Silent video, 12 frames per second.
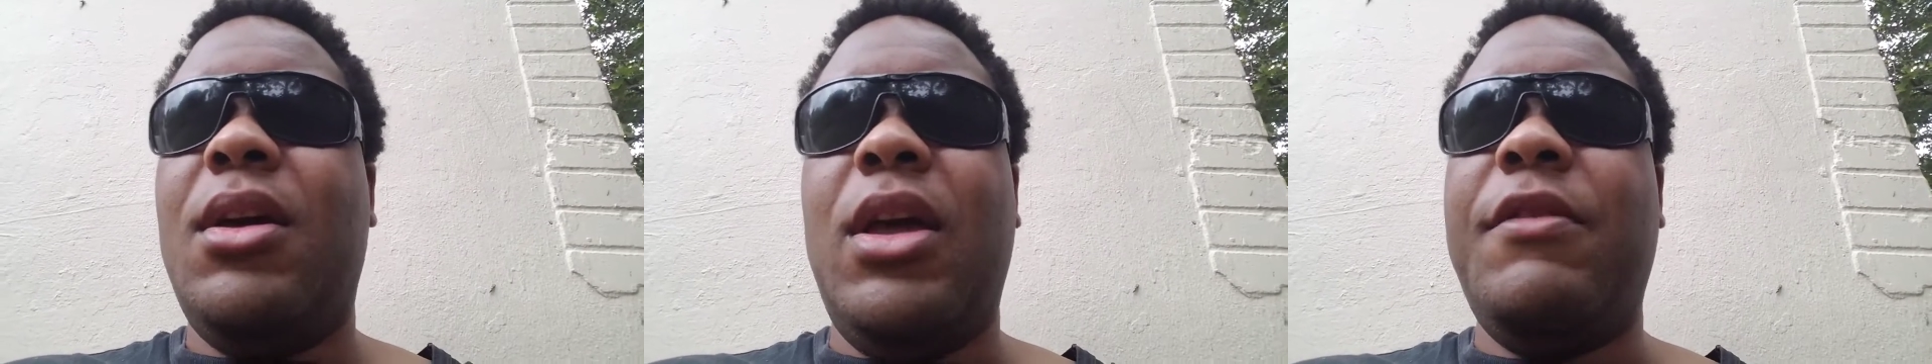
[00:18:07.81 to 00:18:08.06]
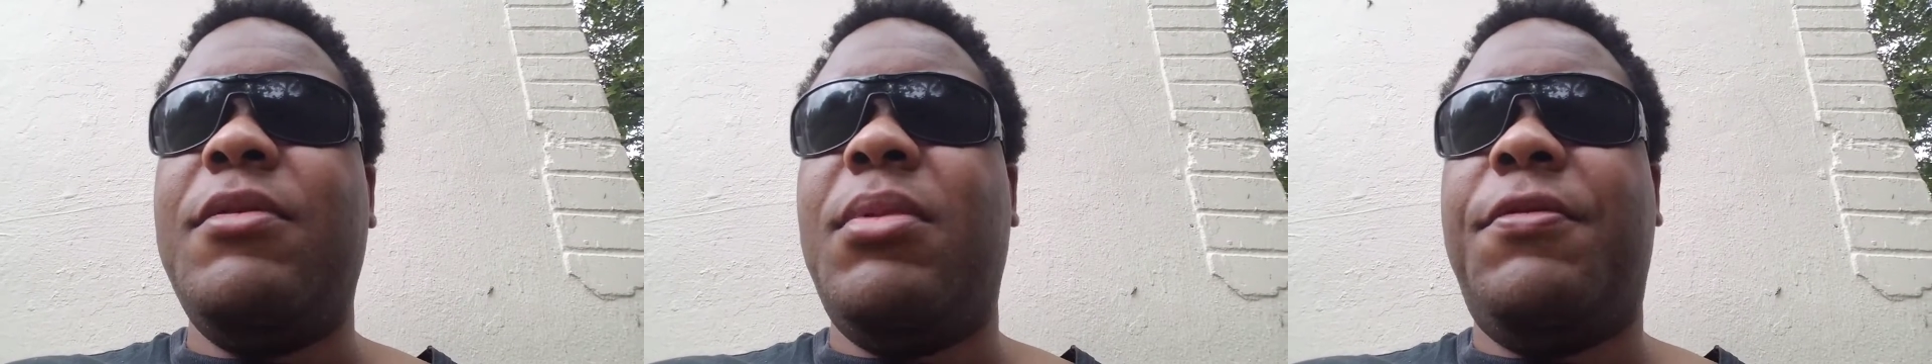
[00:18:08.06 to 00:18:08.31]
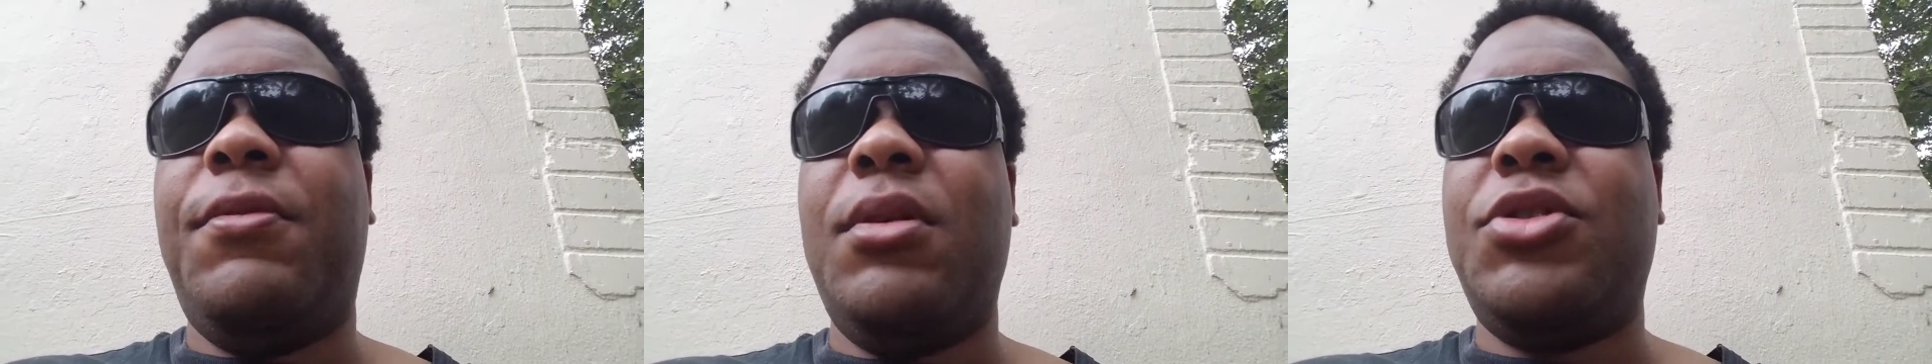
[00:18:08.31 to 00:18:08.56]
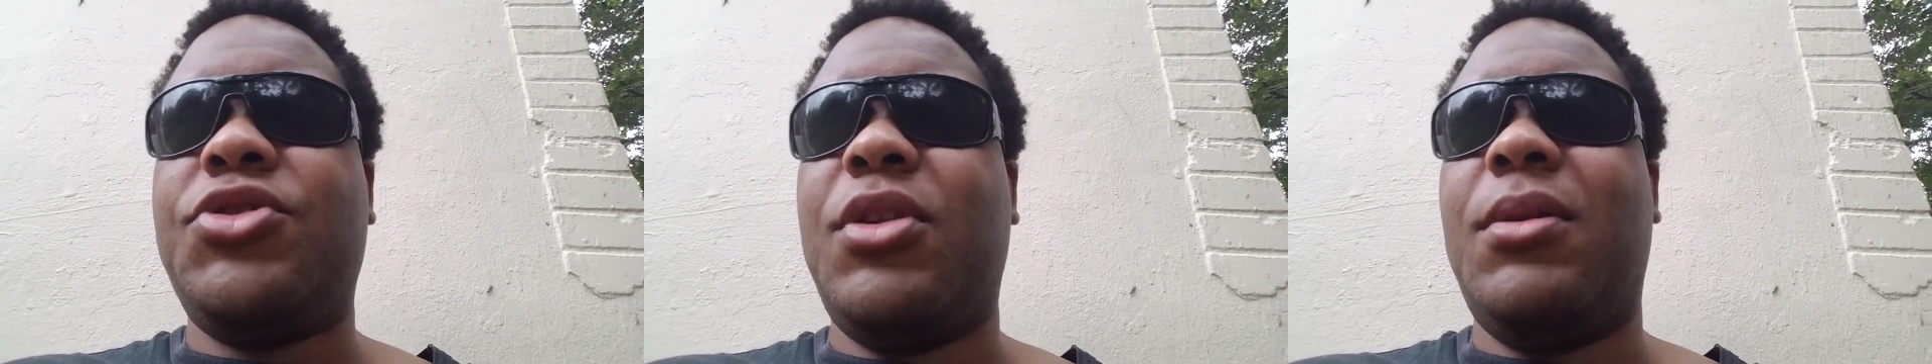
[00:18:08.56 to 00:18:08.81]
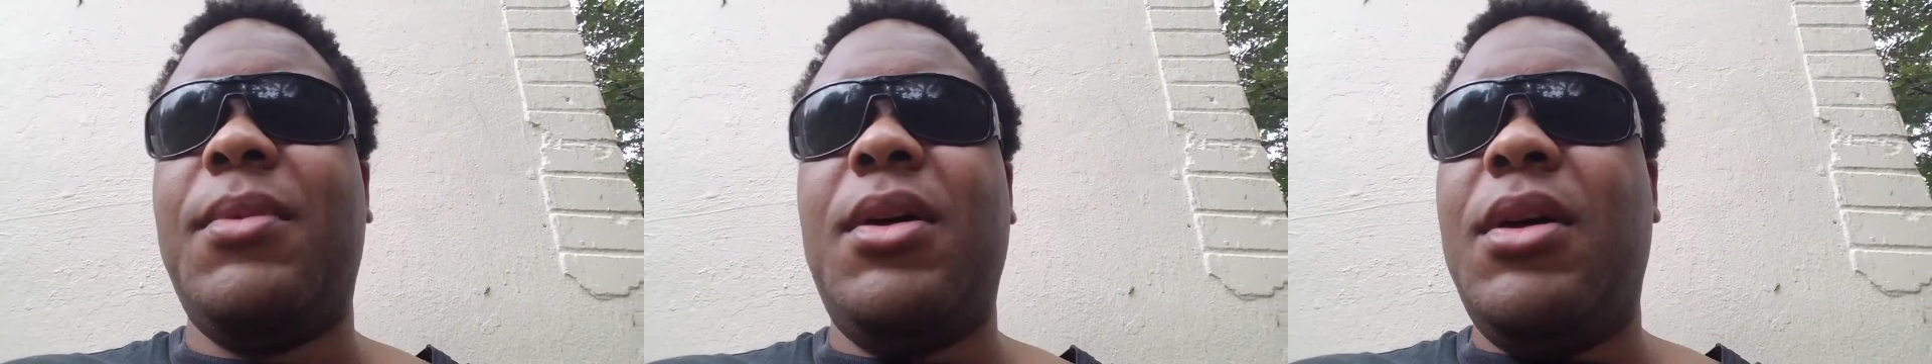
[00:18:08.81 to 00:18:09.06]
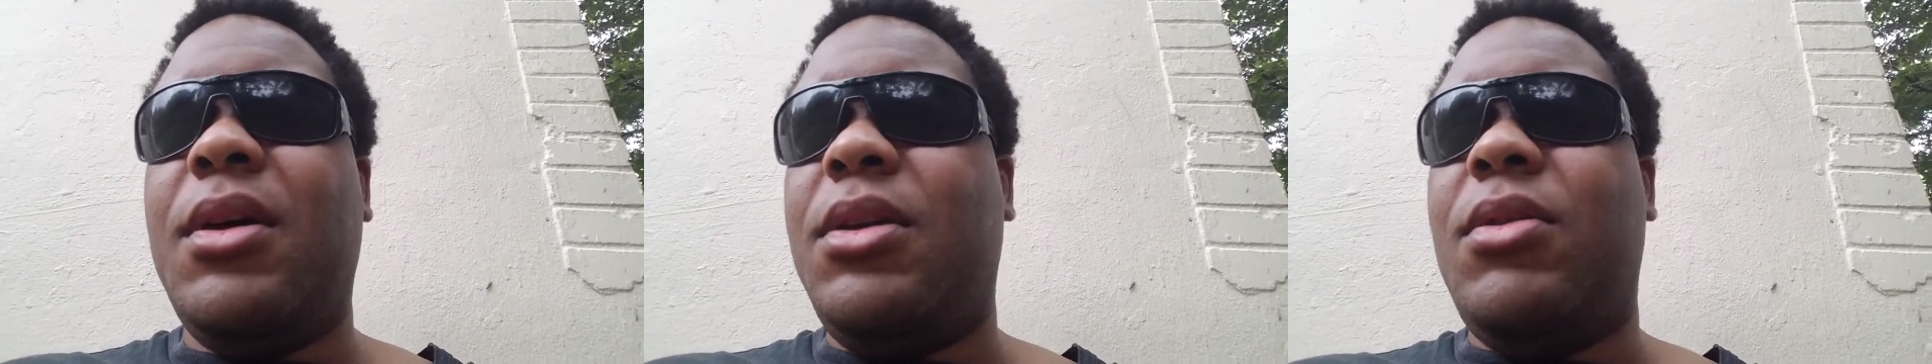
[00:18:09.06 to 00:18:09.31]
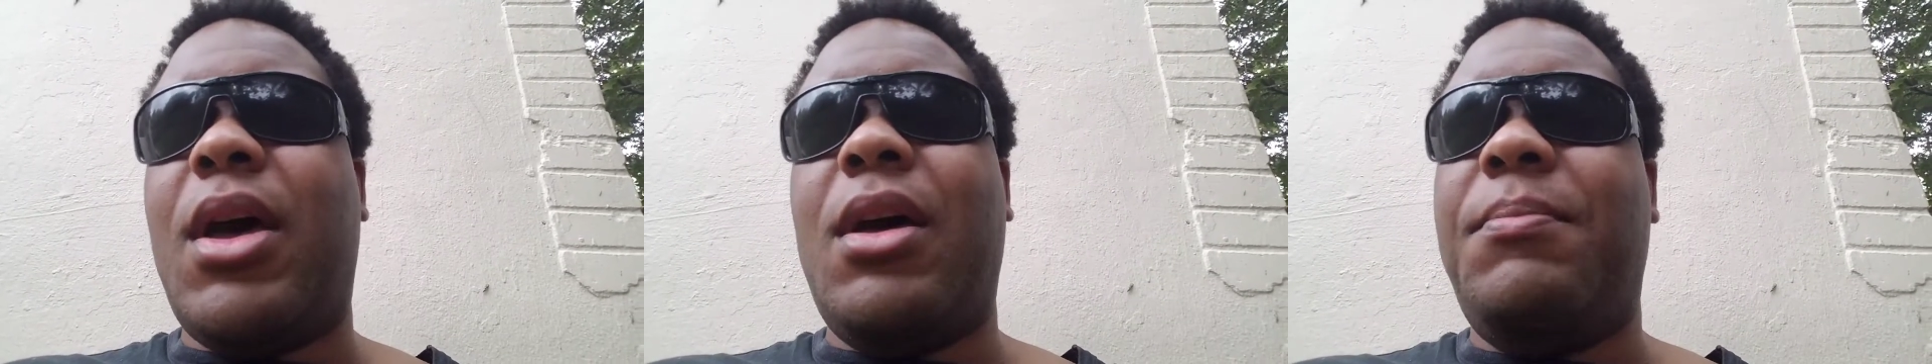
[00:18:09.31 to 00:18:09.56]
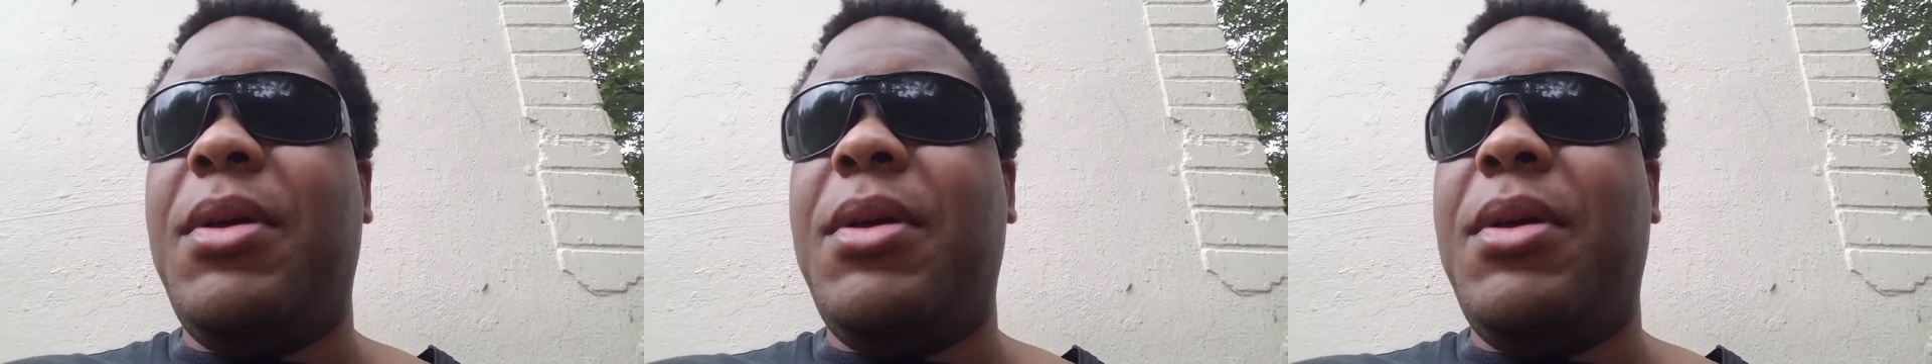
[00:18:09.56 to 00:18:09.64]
even before Trump, you had